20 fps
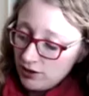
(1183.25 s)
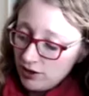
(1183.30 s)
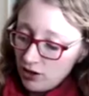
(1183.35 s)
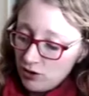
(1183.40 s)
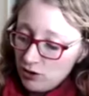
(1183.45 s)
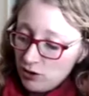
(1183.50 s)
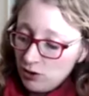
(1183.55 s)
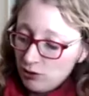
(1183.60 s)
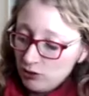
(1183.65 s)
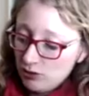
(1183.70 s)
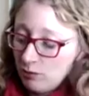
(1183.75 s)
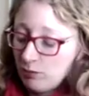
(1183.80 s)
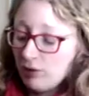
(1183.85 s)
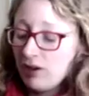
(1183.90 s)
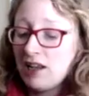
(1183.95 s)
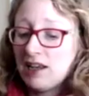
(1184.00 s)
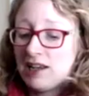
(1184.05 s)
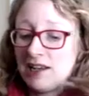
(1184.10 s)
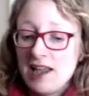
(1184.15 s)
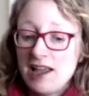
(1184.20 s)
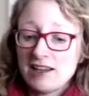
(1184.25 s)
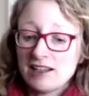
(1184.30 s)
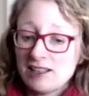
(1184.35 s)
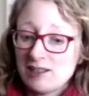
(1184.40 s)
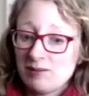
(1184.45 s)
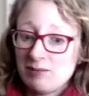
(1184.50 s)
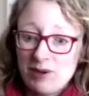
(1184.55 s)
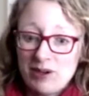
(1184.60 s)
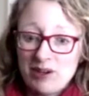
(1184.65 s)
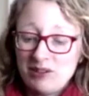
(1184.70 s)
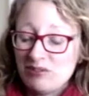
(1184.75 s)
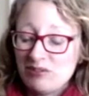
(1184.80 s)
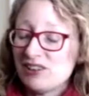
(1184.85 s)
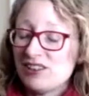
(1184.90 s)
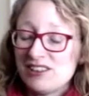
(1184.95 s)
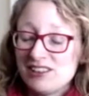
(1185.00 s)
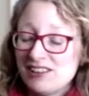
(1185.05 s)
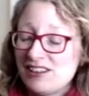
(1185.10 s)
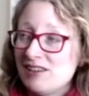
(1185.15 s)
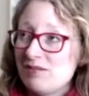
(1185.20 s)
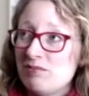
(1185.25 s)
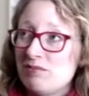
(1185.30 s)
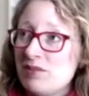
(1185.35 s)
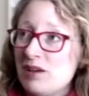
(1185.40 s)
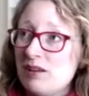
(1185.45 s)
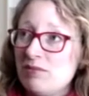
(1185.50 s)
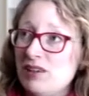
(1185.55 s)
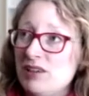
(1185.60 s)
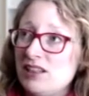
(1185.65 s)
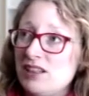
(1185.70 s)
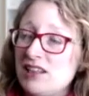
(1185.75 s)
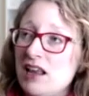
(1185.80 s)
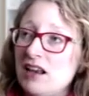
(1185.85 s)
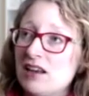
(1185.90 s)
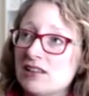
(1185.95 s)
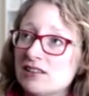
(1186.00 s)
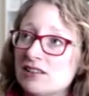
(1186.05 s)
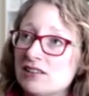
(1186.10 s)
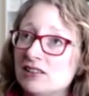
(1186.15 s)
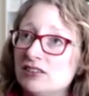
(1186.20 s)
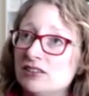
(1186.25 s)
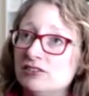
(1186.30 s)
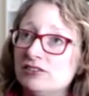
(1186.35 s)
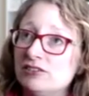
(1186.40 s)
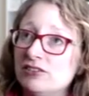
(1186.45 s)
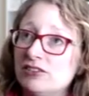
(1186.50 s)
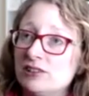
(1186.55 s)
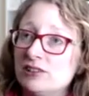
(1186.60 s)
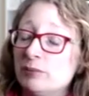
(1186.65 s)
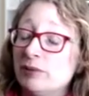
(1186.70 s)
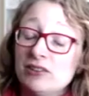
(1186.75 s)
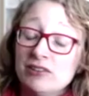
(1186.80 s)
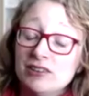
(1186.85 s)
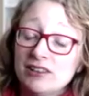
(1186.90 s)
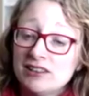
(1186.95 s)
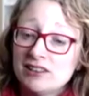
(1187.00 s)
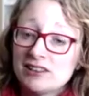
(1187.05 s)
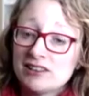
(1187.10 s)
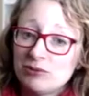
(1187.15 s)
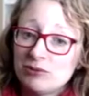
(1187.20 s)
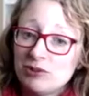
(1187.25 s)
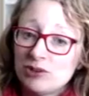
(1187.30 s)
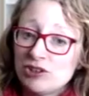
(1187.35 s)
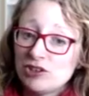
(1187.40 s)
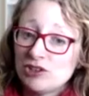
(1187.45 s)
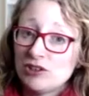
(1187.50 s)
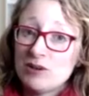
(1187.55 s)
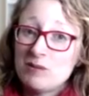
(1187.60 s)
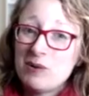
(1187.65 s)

ago, who's a play expert, which I'm a bit jealous of, to be honest. Mm. What job?